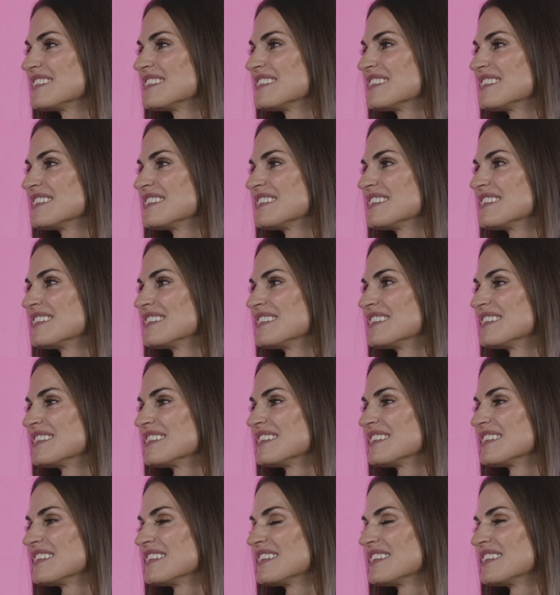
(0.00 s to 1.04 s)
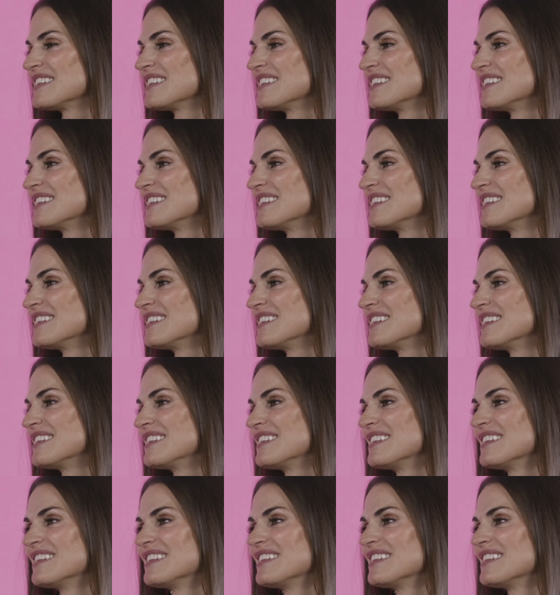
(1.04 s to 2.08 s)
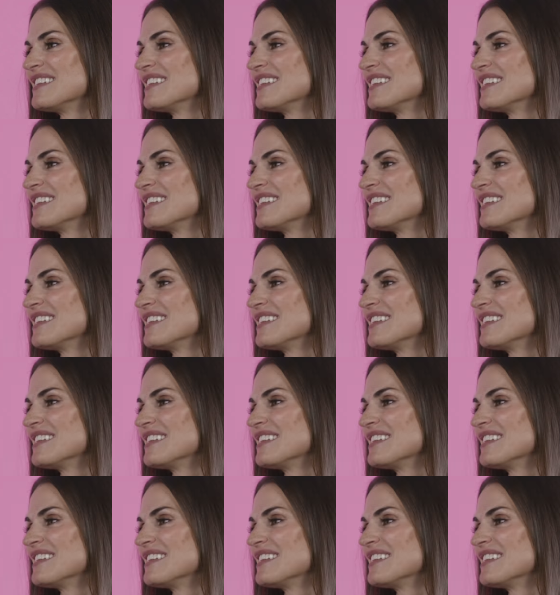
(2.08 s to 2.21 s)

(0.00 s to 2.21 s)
The person shown says nothing.